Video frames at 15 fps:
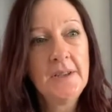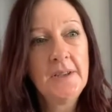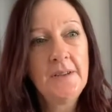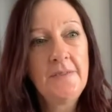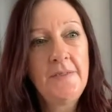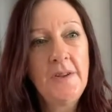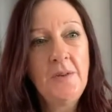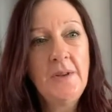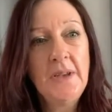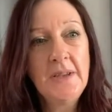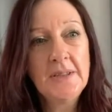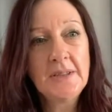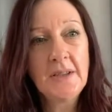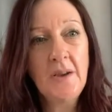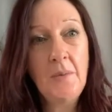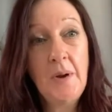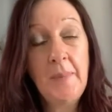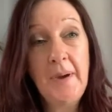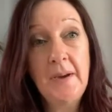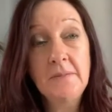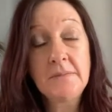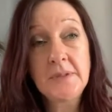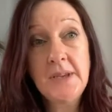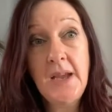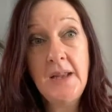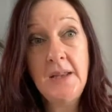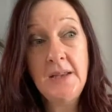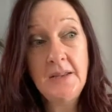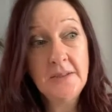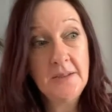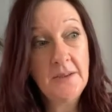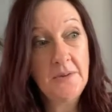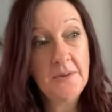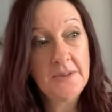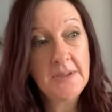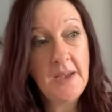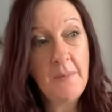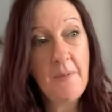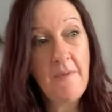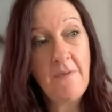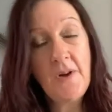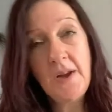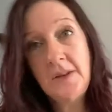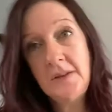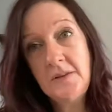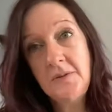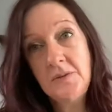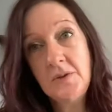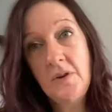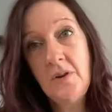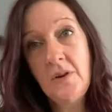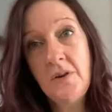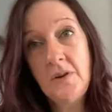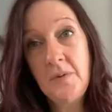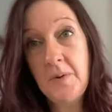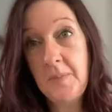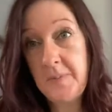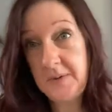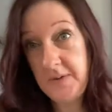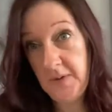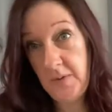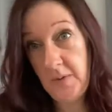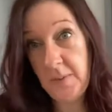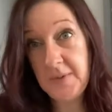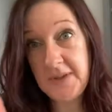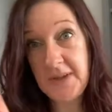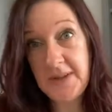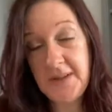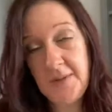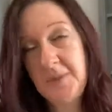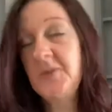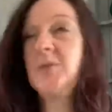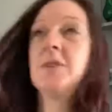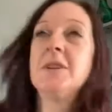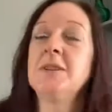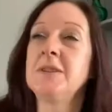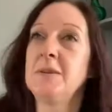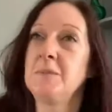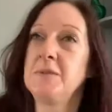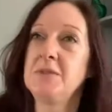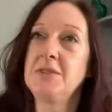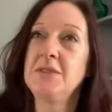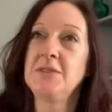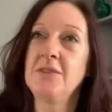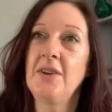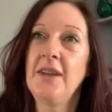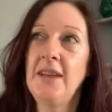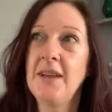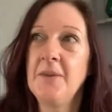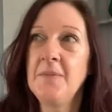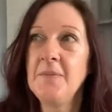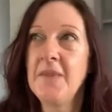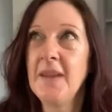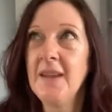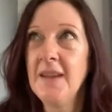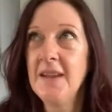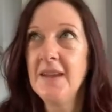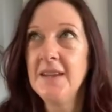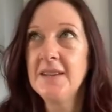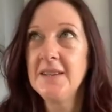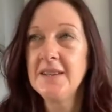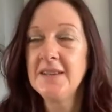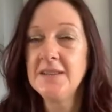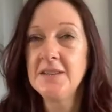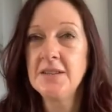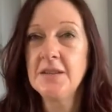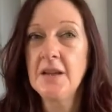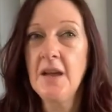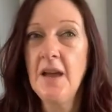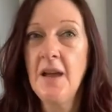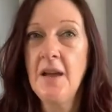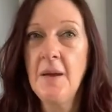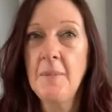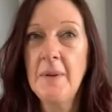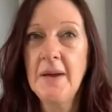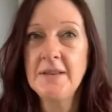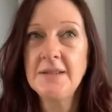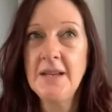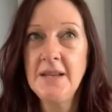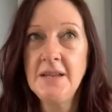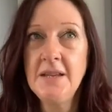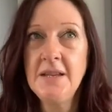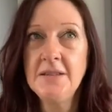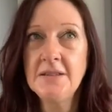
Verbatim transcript: A few years ago, and about 10 years ago I'd say, my friend who's got, who, I, who I'm pretending I'm talking to, but she's not here. Uh, about 10 years